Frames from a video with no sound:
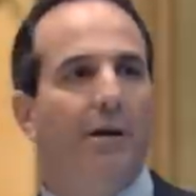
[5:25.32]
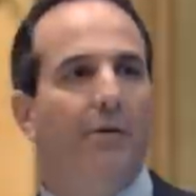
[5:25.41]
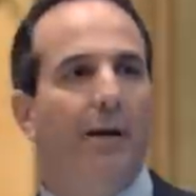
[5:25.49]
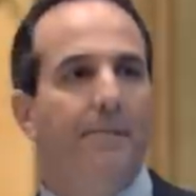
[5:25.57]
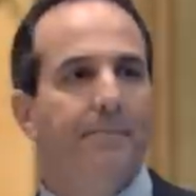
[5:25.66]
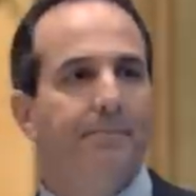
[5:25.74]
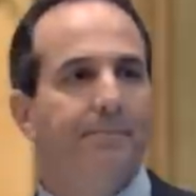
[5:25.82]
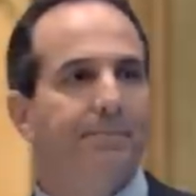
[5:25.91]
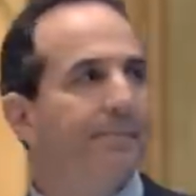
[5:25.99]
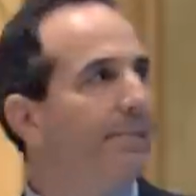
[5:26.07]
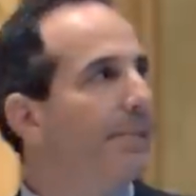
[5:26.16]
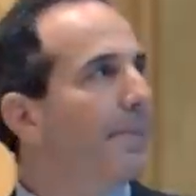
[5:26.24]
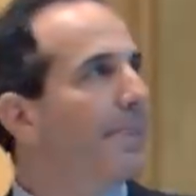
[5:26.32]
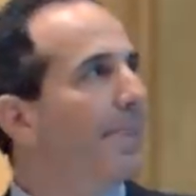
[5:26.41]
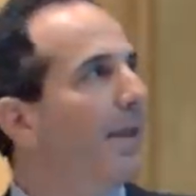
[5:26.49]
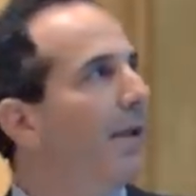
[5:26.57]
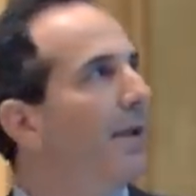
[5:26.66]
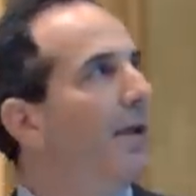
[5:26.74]
agree?
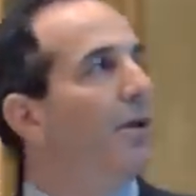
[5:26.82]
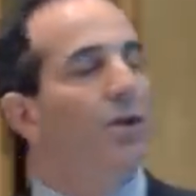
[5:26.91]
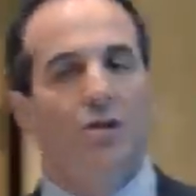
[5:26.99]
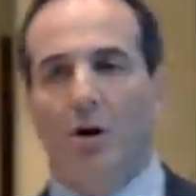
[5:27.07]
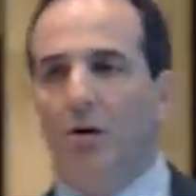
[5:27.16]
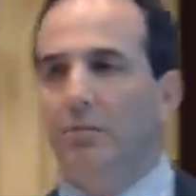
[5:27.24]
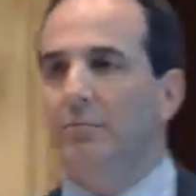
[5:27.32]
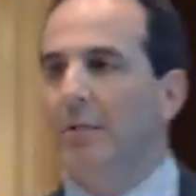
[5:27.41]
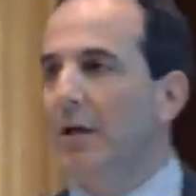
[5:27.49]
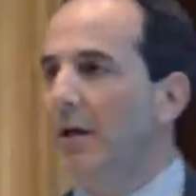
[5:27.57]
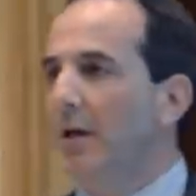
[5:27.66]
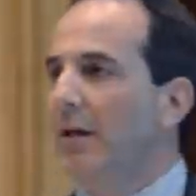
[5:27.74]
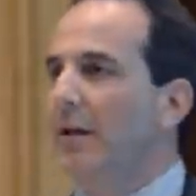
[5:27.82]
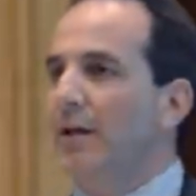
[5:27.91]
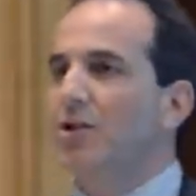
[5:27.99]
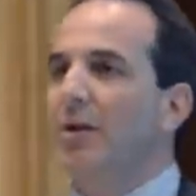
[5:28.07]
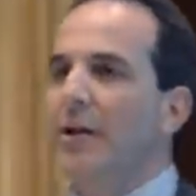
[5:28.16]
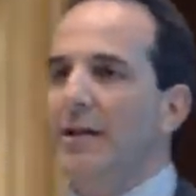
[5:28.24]
So
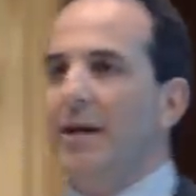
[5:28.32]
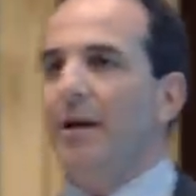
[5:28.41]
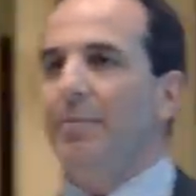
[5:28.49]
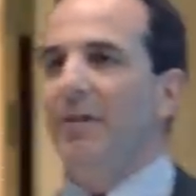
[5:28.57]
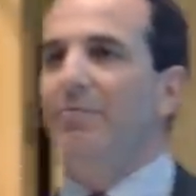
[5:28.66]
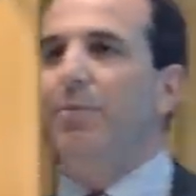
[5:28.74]
let's look at a couple of